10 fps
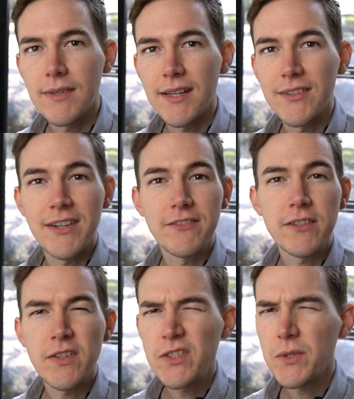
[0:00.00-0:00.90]
Hello Trevor,
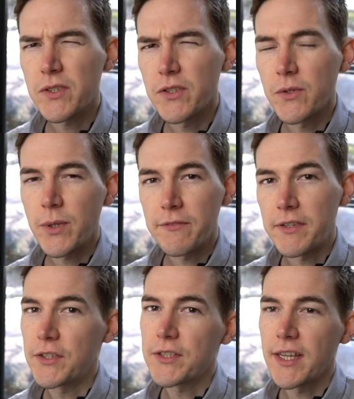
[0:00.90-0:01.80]
so I just wanted to do a quick
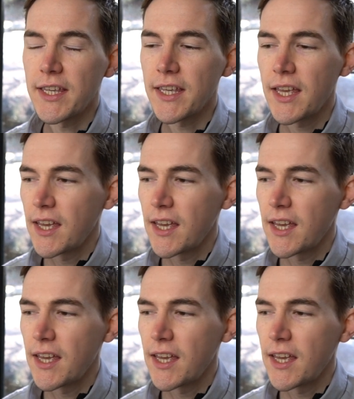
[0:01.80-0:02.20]
video today,